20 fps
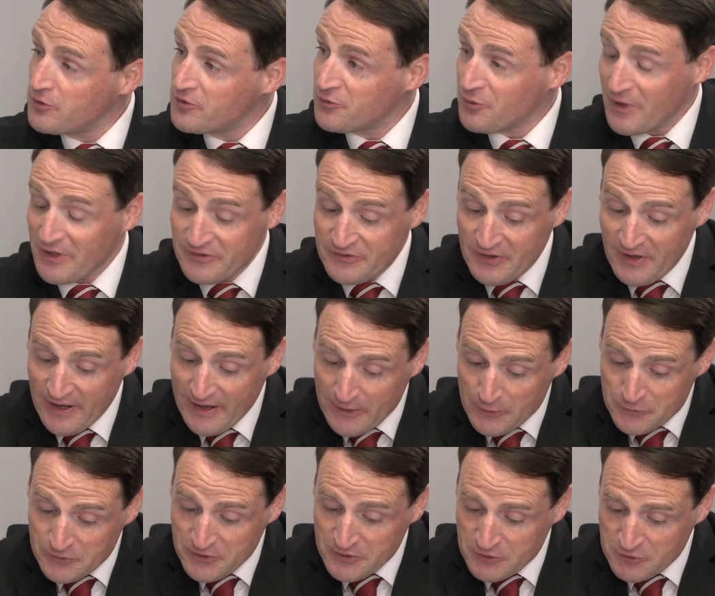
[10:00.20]
address
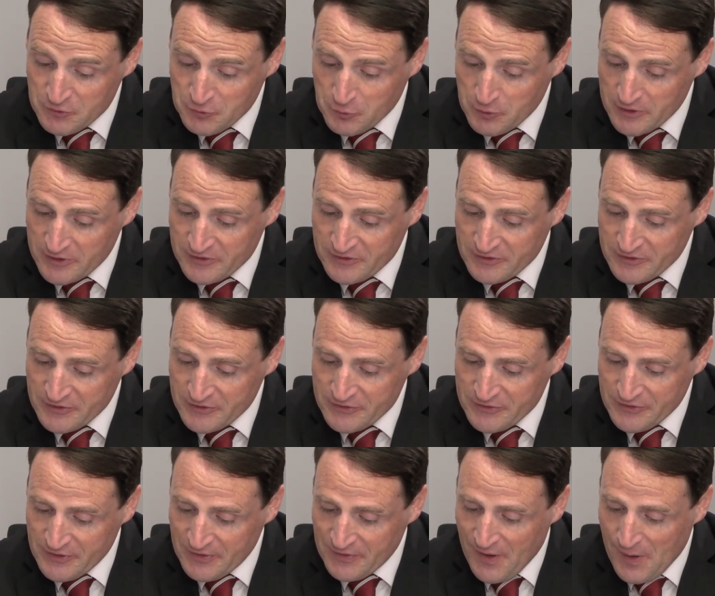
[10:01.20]
housing
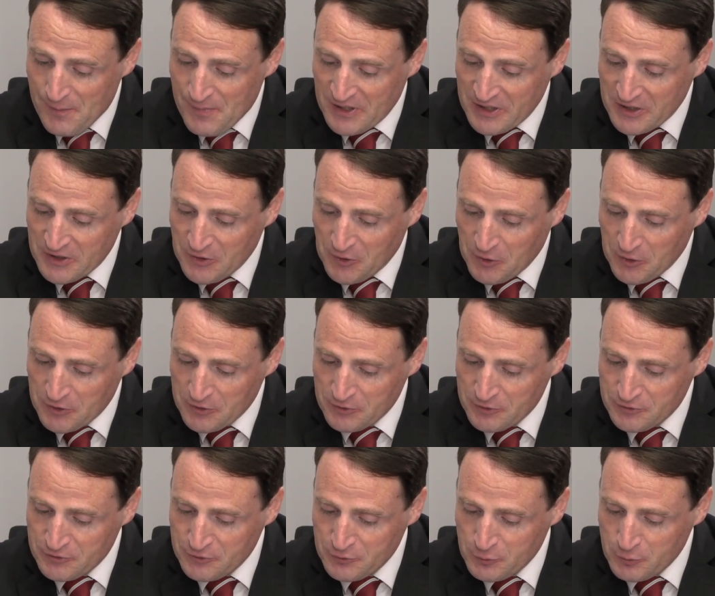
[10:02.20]
shortages that make it
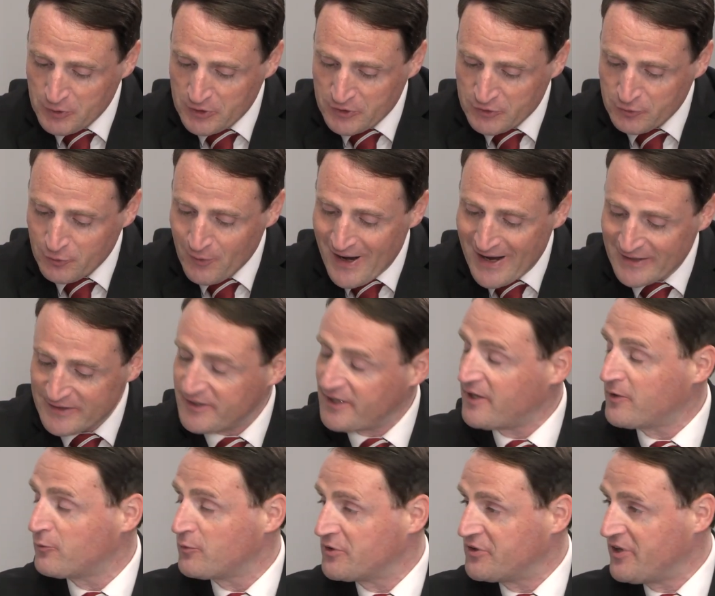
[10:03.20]
harder to attract
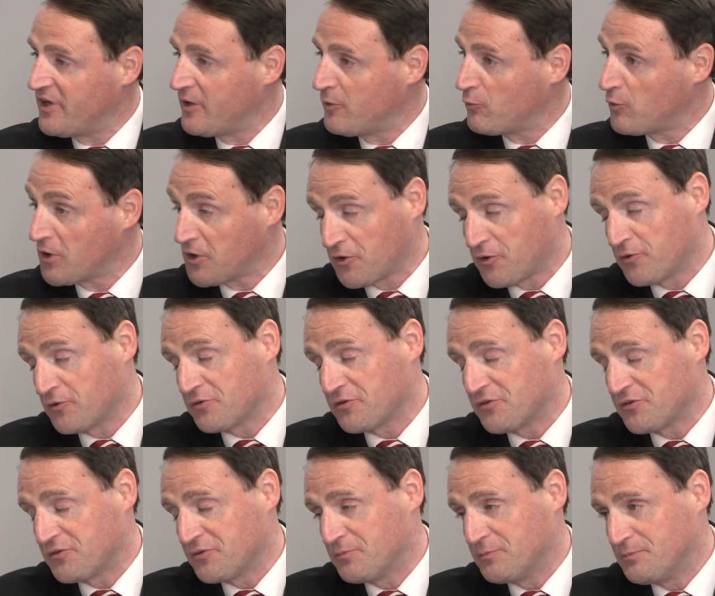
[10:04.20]
and retain
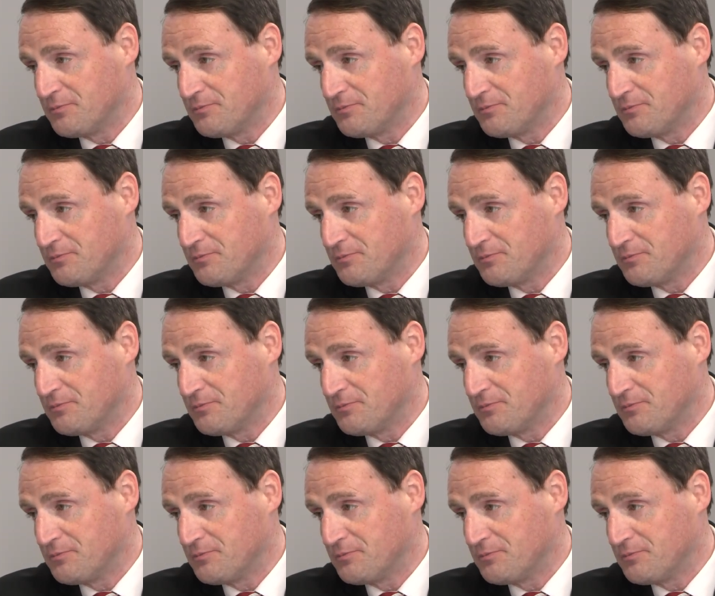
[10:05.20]
workers?